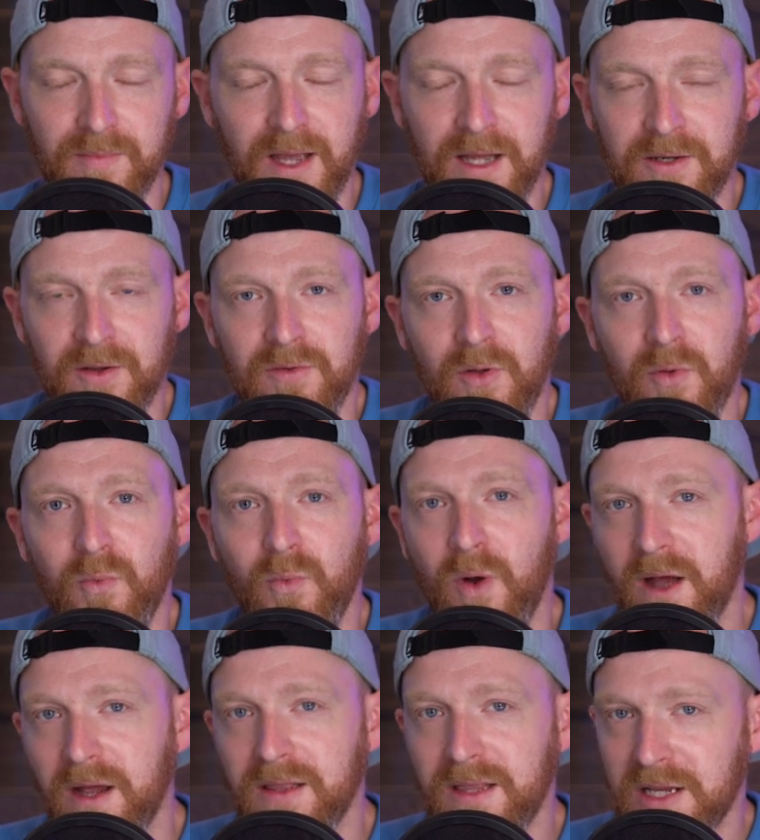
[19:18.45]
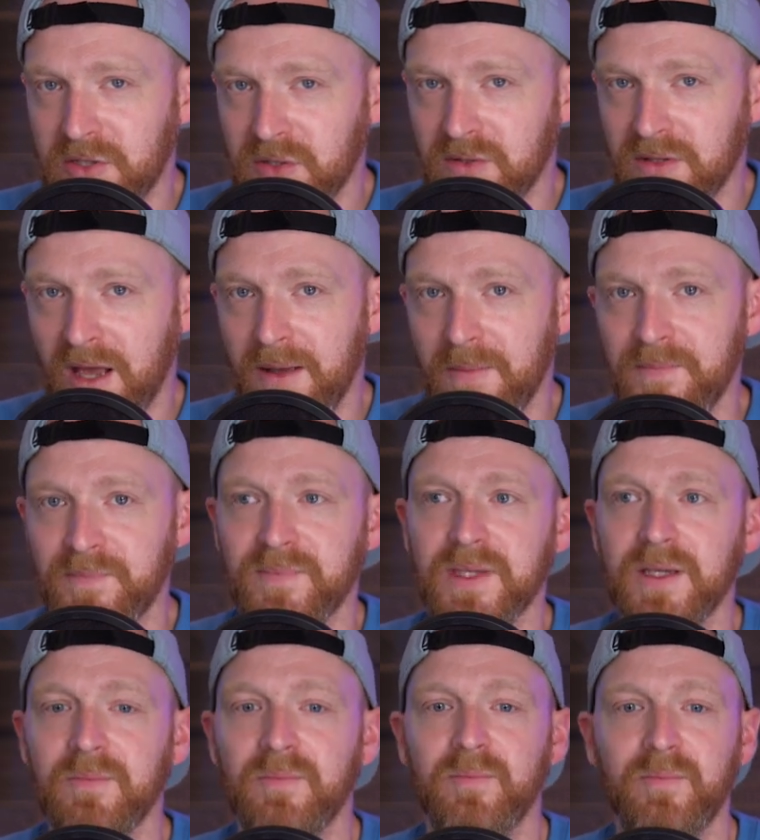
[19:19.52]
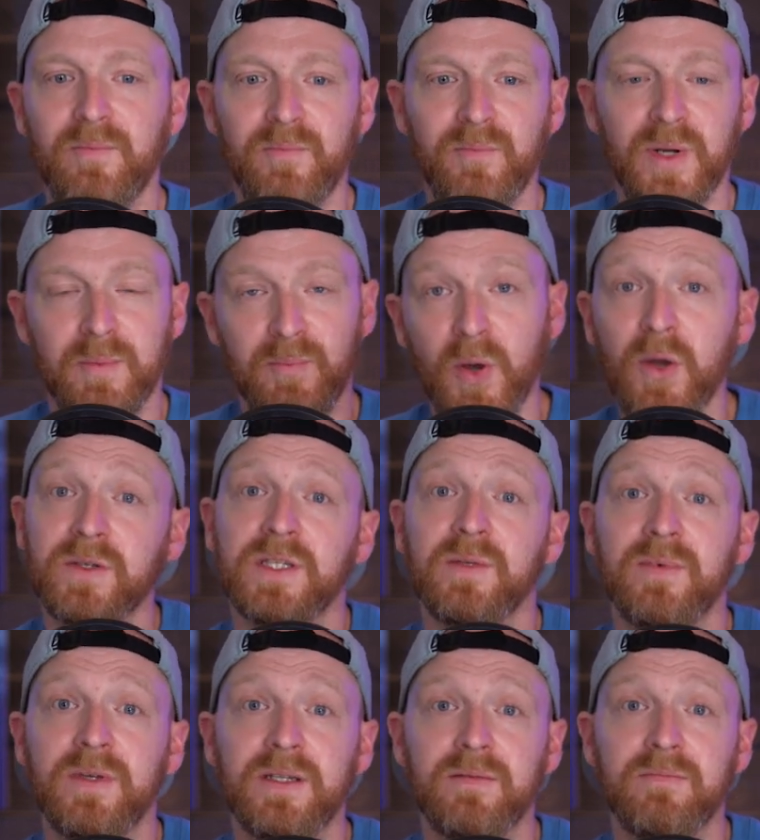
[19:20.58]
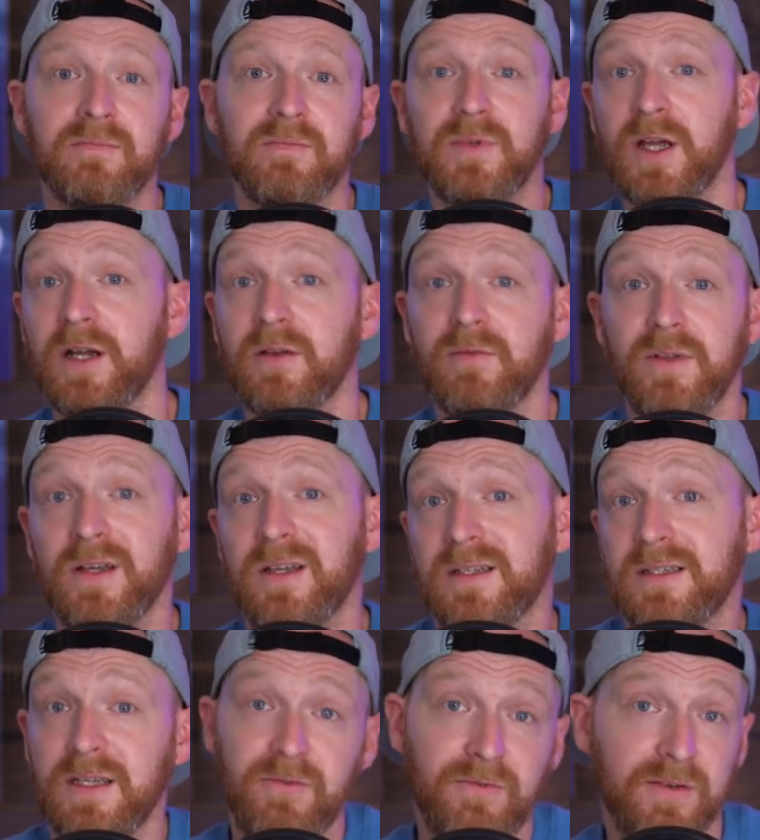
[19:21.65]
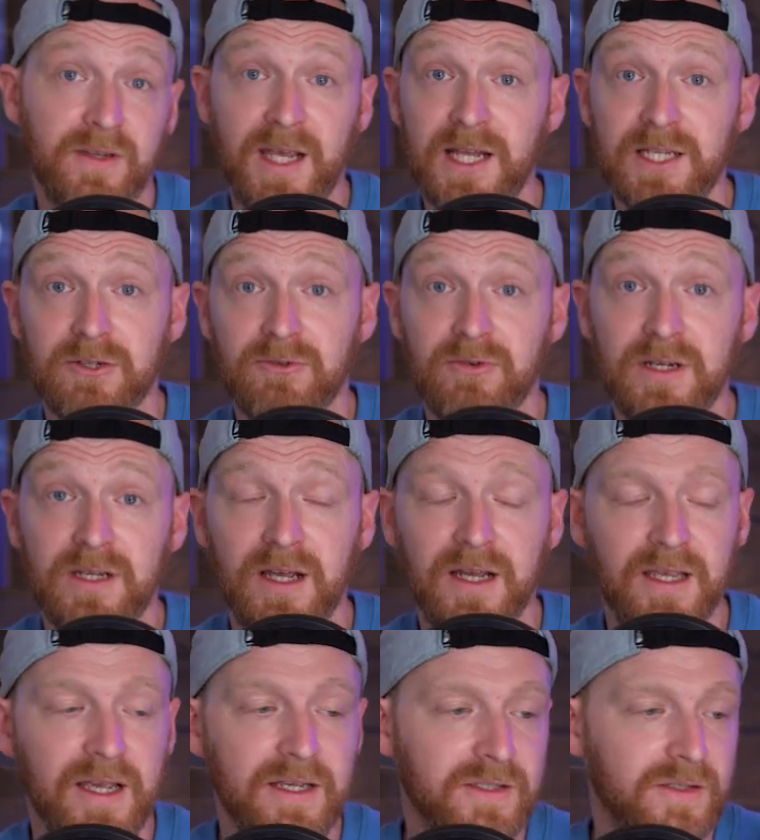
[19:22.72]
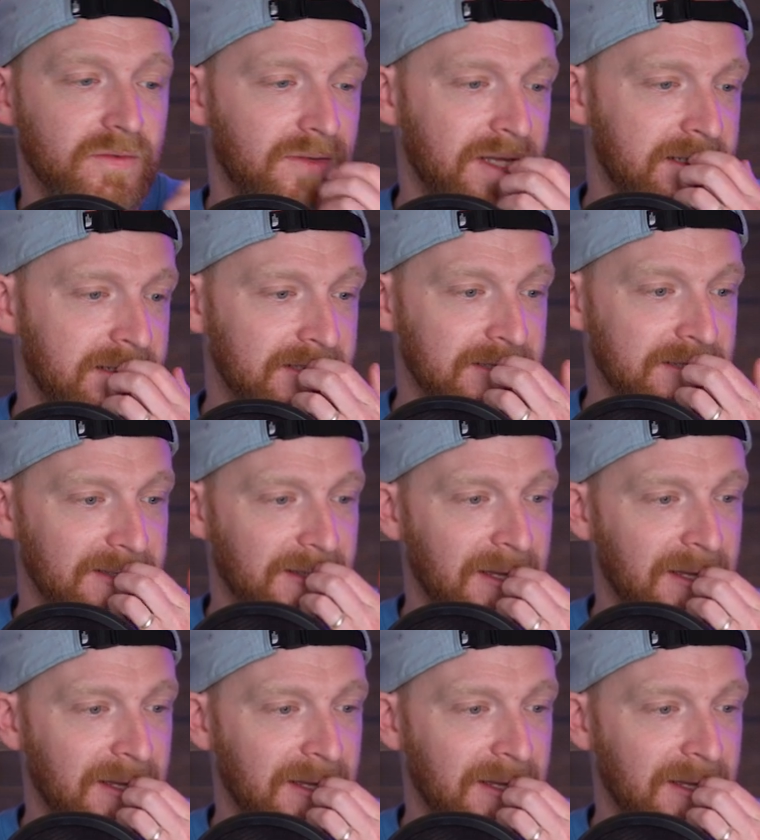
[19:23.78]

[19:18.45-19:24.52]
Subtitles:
I don't know why they do that, but it puts them in kind of like a different category, I guess, of lenses.